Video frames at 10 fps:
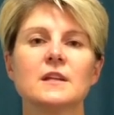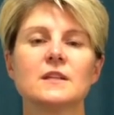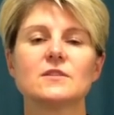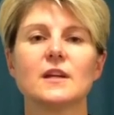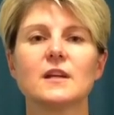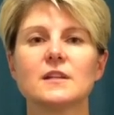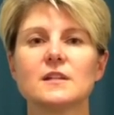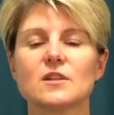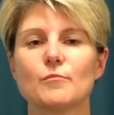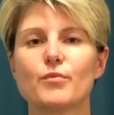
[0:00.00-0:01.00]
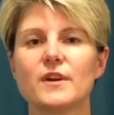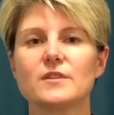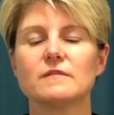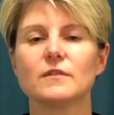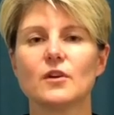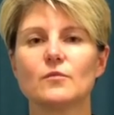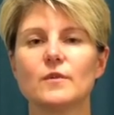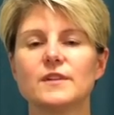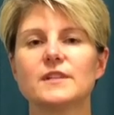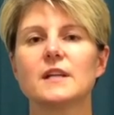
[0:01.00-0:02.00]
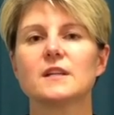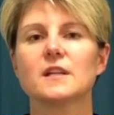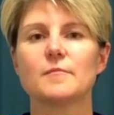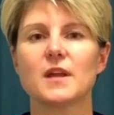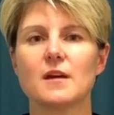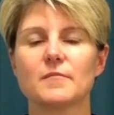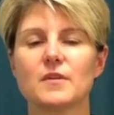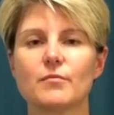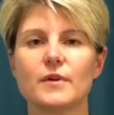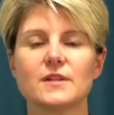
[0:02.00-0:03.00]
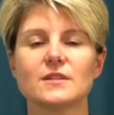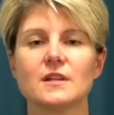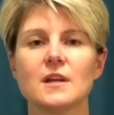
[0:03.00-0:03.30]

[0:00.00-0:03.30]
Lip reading: Second is compressive load, where the tendon can become compressed